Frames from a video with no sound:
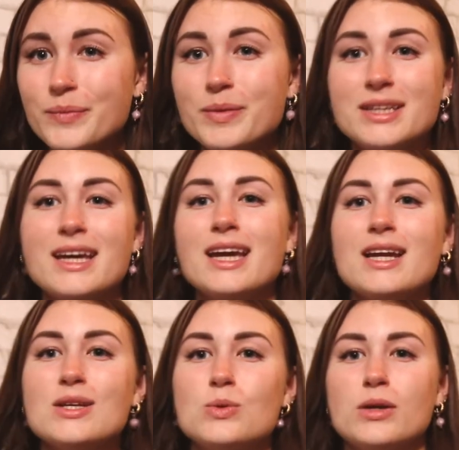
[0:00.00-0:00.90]
But the
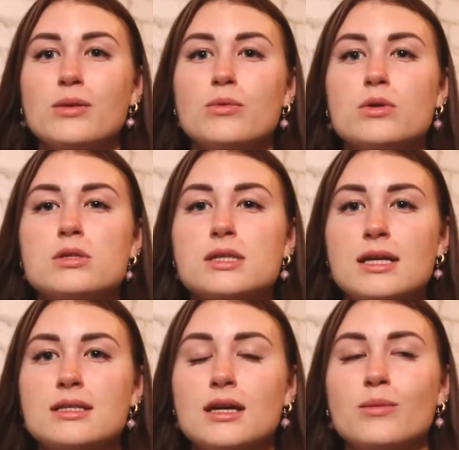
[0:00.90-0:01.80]
80-20 rule
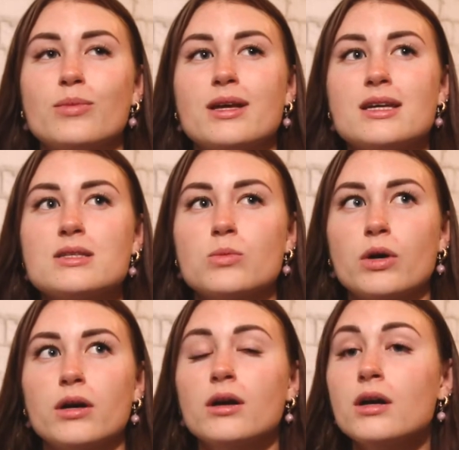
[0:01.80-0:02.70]
sets it in place where